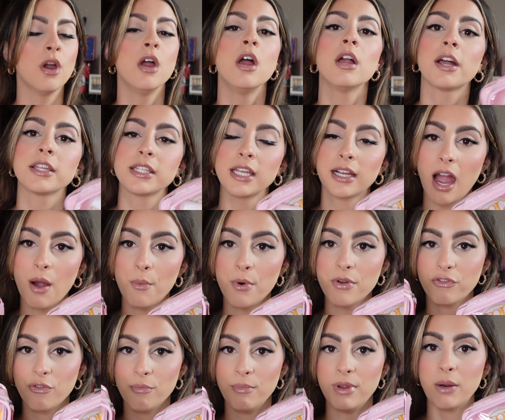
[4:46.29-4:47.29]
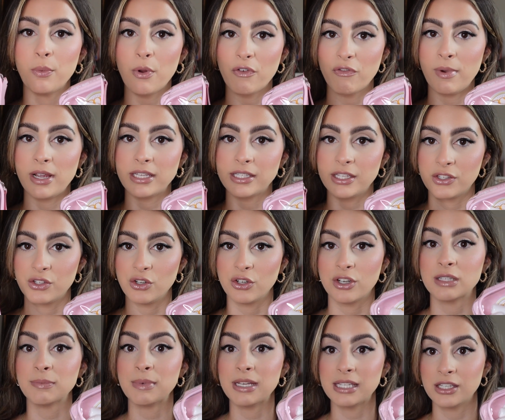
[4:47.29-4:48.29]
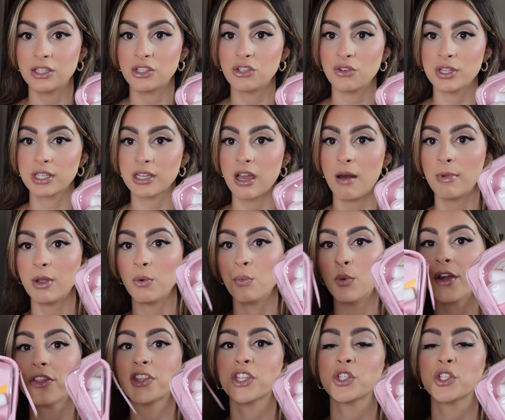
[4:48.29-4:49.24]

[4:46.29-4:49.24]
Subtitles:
Because I got one for me and one for my sister, because my sister is coming with,